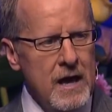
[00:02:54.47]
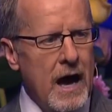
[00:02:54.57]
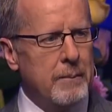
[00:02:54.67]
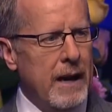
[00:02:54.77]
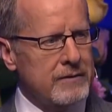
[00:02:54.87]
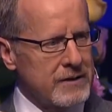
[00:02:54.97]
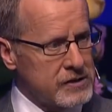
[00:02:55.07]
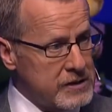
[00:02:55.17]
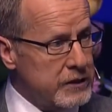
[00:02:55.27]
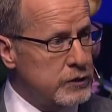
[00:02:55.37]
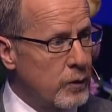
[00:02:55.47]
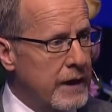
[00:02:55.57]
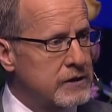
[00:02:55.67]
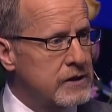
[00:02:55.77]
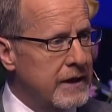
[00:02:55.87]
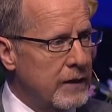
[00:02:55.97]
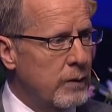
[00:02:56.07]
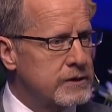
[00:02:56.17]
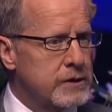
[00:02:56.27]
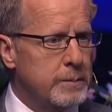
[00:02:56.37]
about the situation in
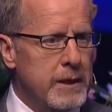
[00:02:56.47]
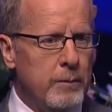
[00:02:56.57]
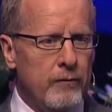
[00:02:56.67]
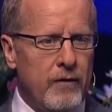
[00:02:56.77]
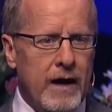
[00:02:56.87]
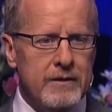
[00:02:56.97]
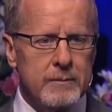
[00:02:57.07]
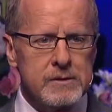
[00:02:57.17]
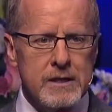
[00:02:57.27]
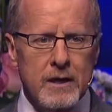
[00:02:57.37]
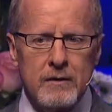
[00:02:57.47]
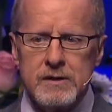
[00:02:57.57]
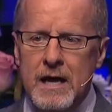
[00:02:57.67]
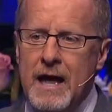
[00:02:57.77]
which his people find themselves